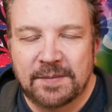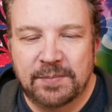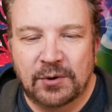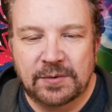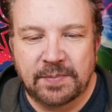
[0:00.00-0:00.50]

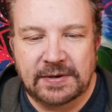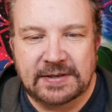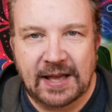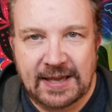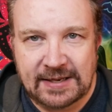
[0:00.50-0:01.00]
But by
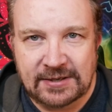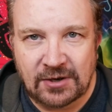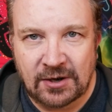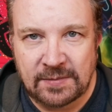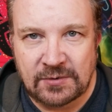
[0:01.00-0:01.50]
taking
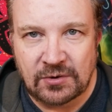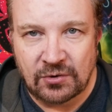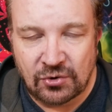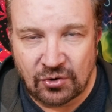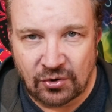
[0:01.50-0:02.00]
time to
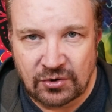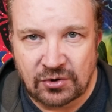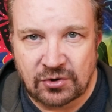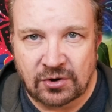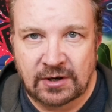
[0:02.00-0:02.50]
enjoy
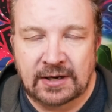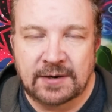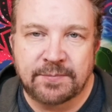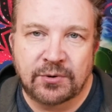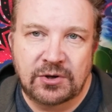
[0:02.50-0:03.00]
the journey and
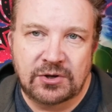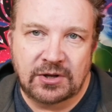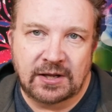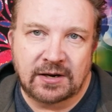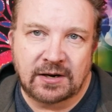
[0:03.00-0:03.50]

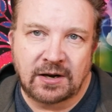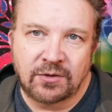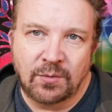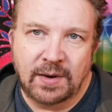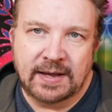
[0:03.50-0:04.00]
appreciate it along
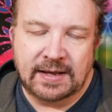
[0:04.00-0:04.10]
the way,